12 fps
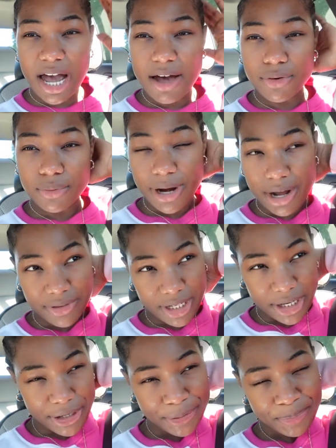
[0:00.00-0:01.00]
have around
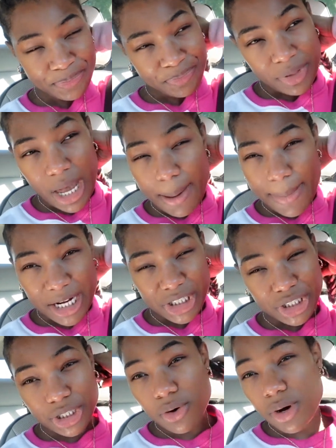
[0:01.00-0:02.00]
there. I'm
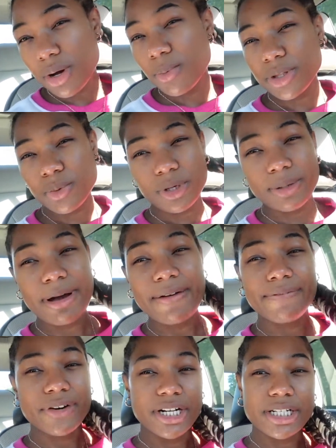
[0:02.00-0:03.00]
actually going with one of my
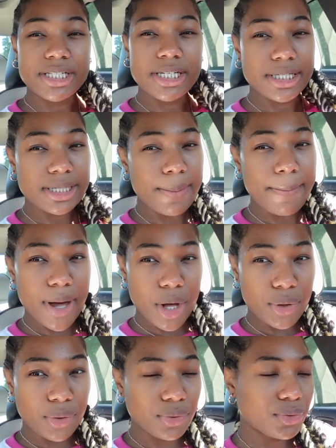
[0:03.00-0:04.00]
friends,
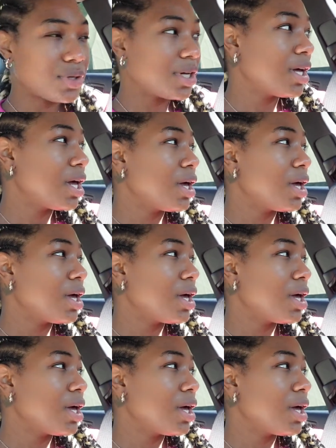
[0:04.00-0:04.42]
Simone.